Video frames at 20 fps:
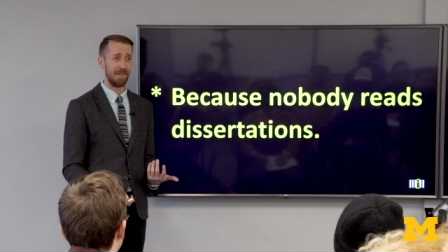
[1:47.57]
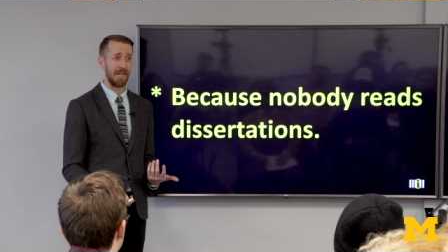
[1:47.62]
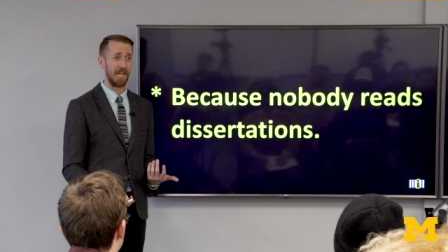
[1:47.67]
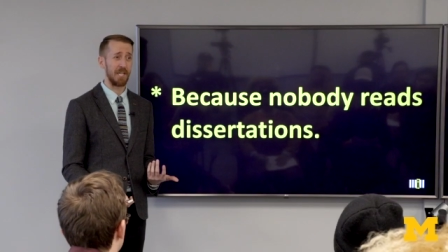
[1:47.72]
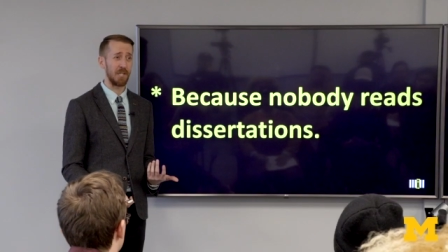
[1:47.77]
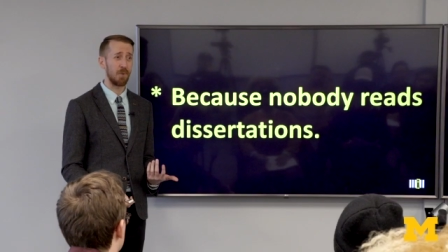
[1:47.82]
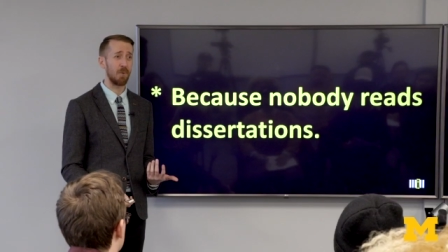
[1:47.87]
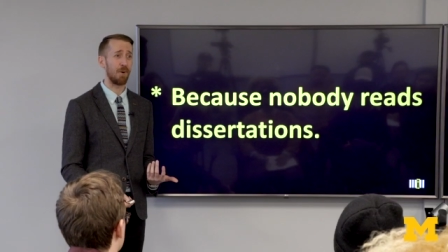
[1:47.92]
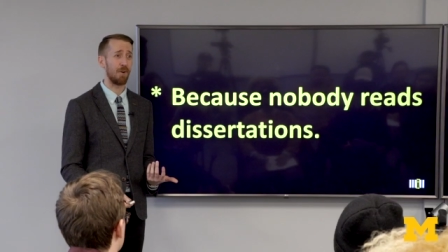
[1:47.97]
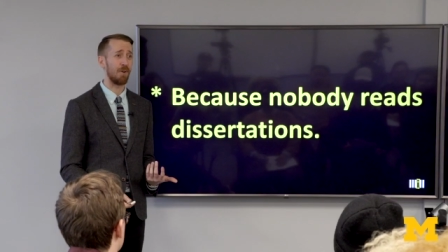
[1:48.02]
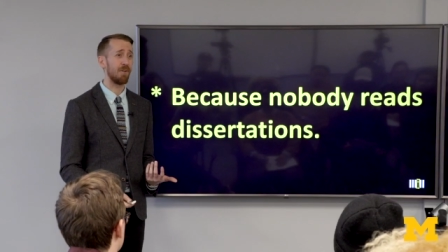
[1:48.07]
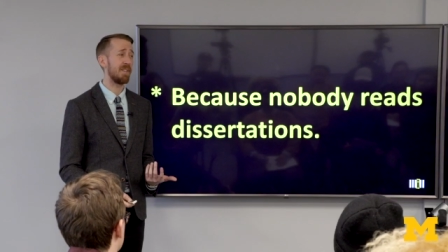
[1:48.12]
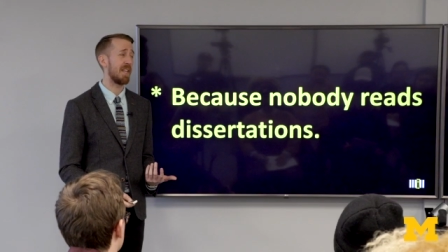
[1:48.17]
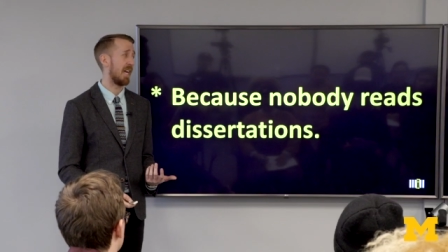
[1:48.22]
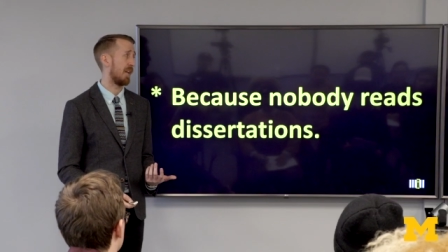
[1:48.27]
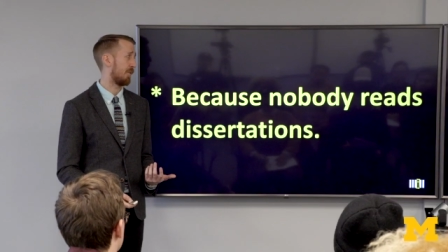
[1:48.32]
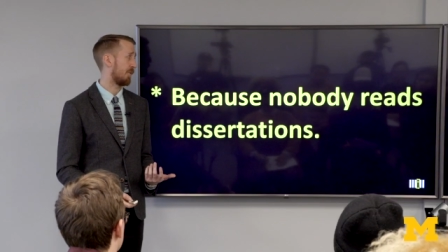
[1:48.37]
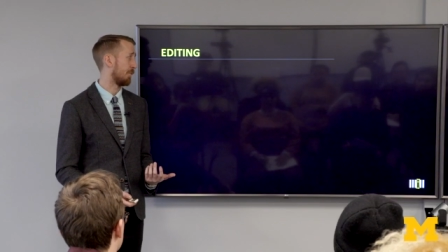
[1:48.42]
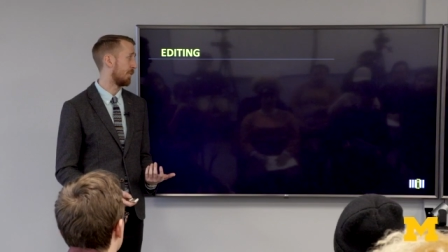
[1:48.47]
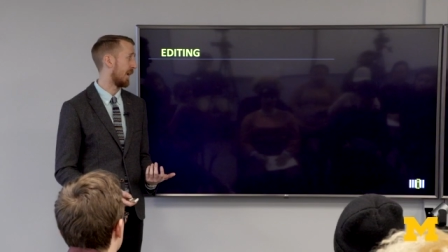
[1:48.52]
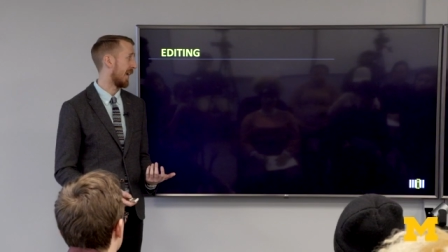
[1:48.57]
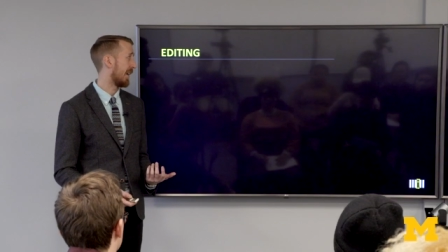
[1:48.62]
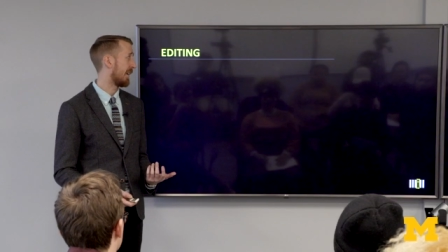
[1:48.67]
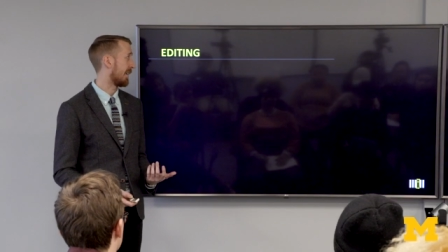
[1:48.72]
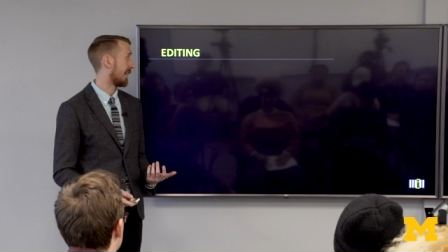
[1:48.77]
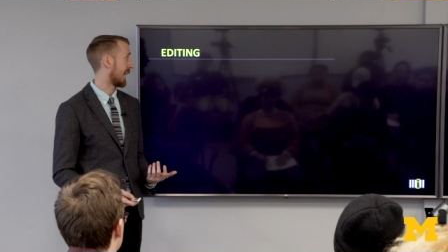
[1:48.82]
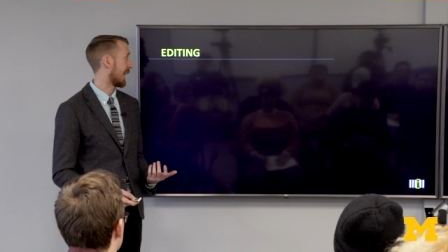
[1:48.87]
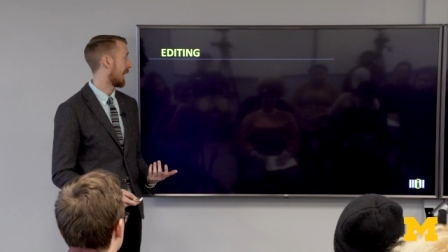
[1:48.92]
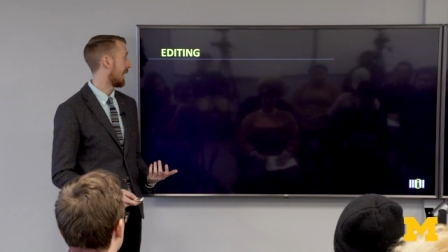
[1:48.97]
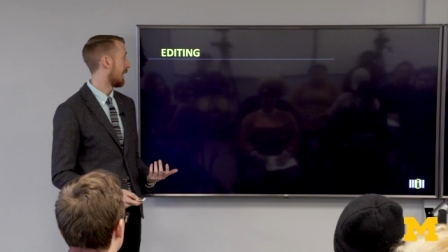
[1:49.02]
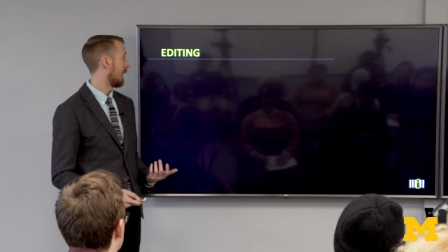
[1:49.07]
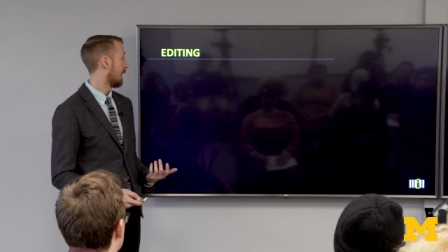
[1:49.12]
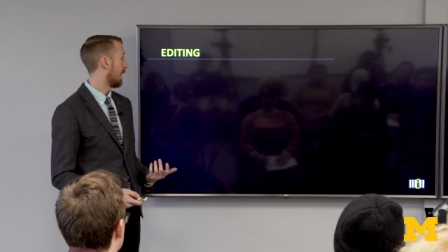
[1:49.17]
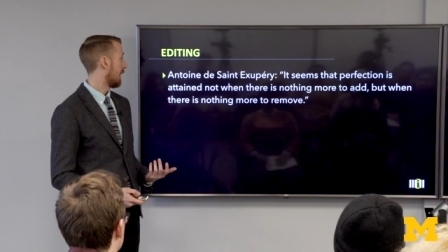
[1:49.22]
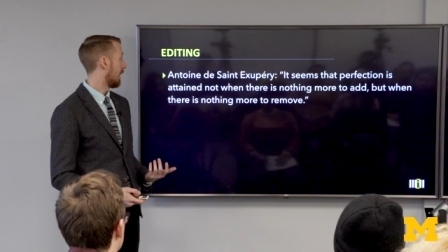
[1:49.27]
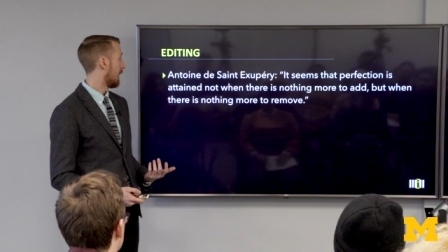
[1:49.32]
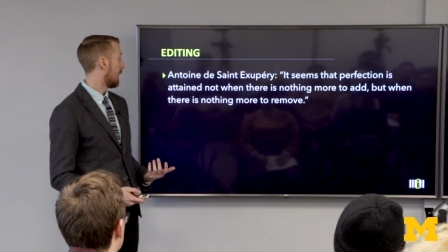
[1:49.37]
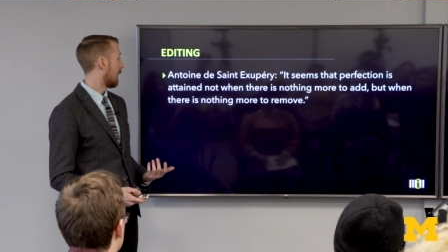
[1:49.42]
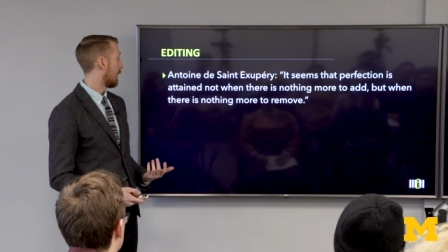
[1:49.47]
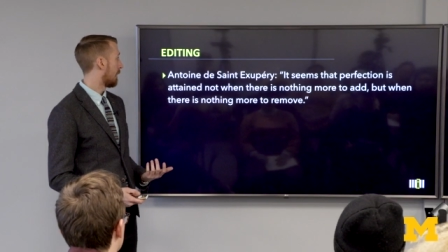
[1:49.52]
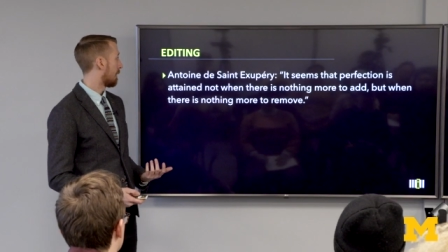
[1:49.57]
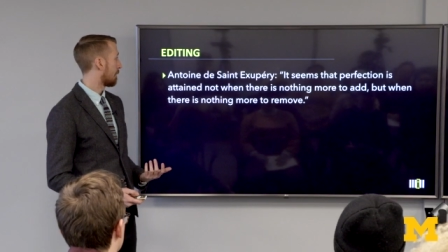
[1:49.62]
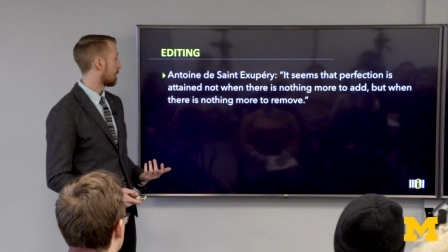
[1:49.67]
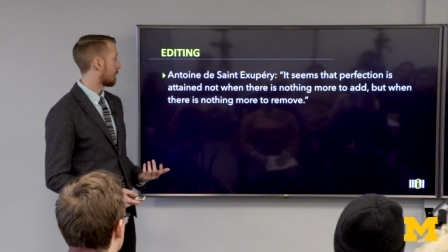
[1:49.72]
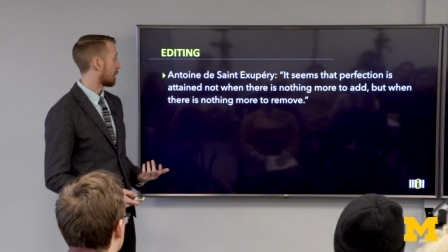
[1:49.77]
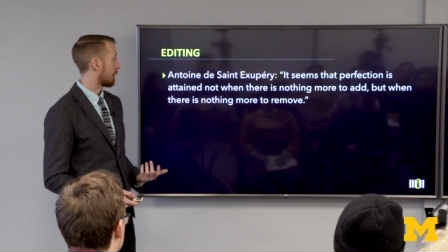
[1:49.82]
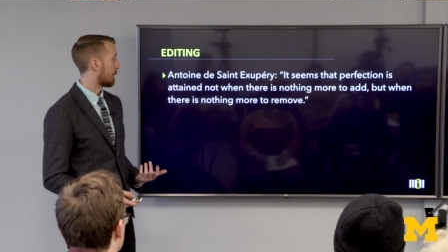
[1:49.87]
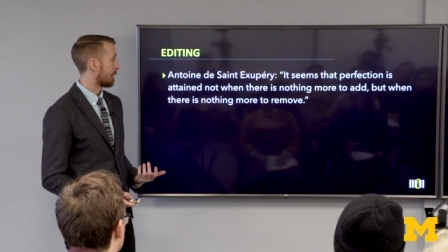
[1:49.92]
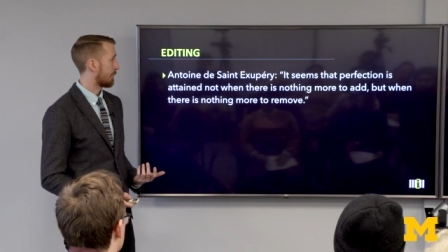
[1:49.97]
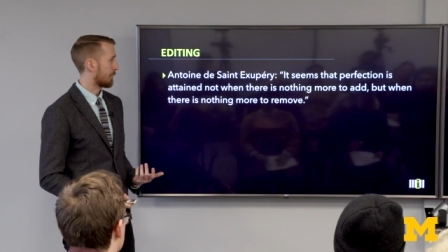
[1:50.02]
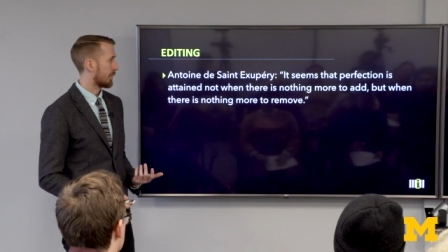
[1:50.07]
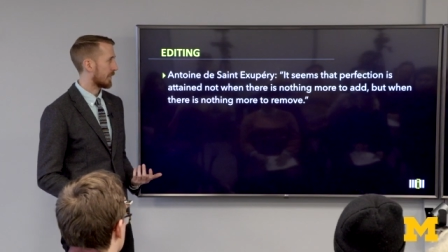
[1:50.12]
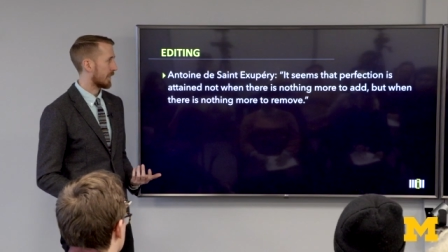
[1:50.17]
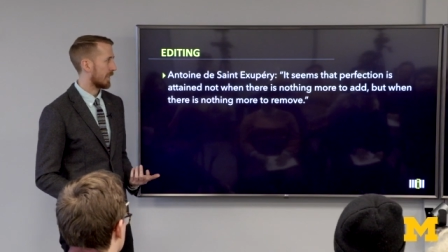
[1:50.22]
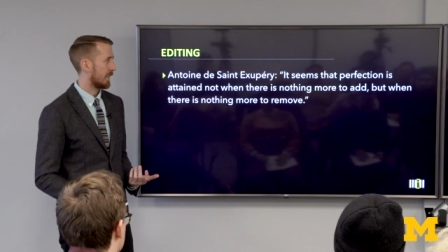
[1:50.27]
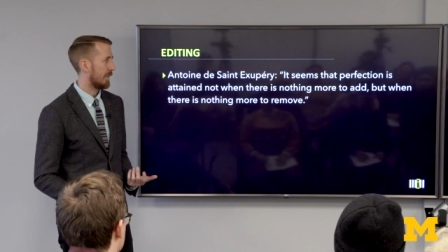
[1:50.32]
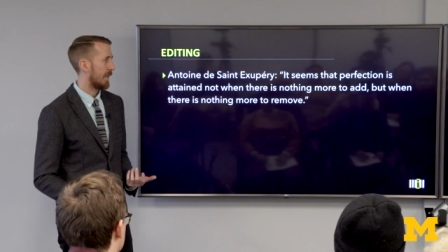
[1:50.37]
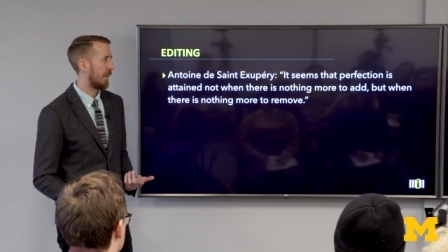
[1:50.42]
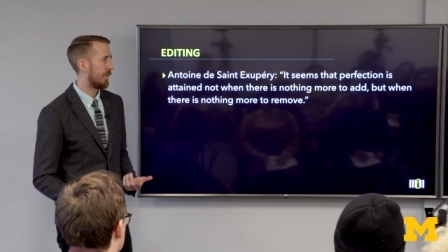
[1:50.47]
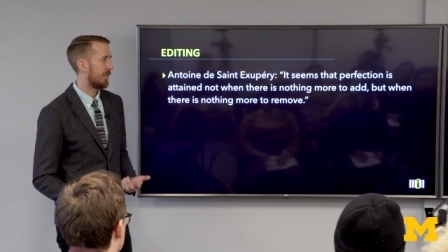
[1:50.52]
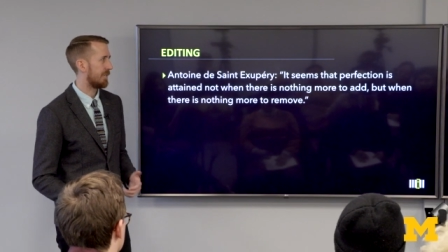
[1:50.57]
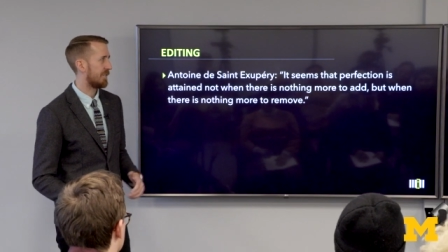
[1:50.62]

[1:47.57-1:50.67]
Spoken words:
And you earn that through editing. Now,